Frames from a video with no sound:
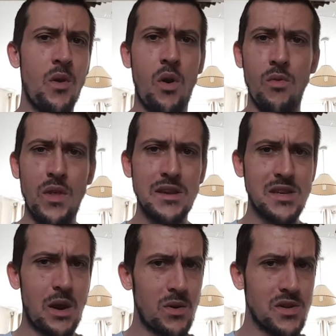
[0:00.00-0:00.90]
on that
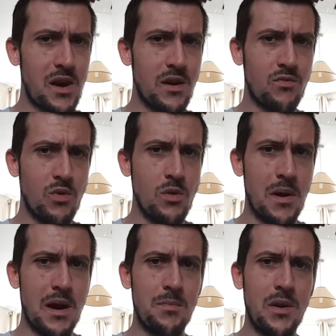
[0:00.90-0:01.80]
sour side of rhubarb.